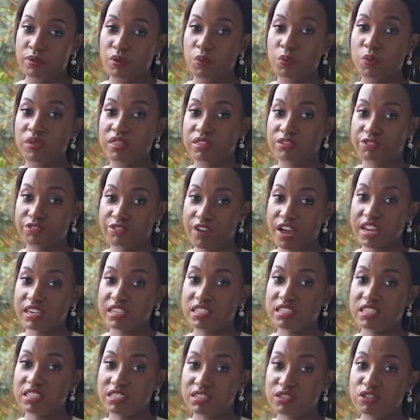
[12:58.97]
with the
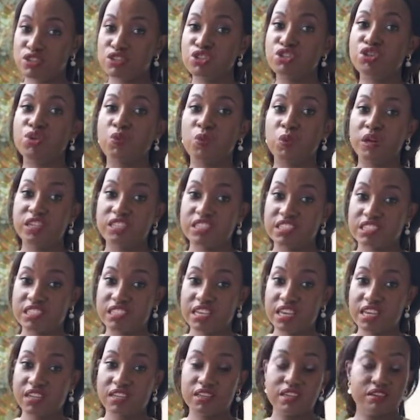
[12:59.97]
finances you want to
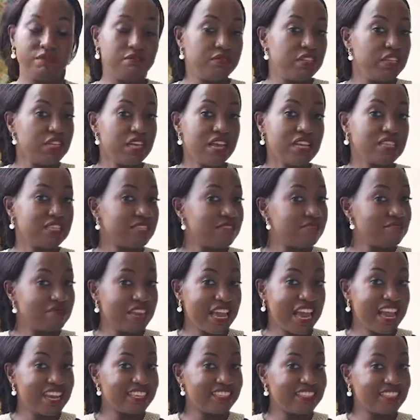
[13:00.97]
take. Yes, they
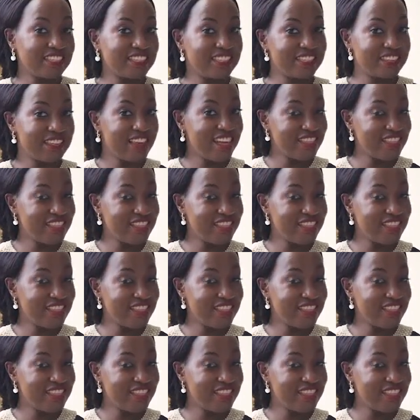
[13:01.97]
exist.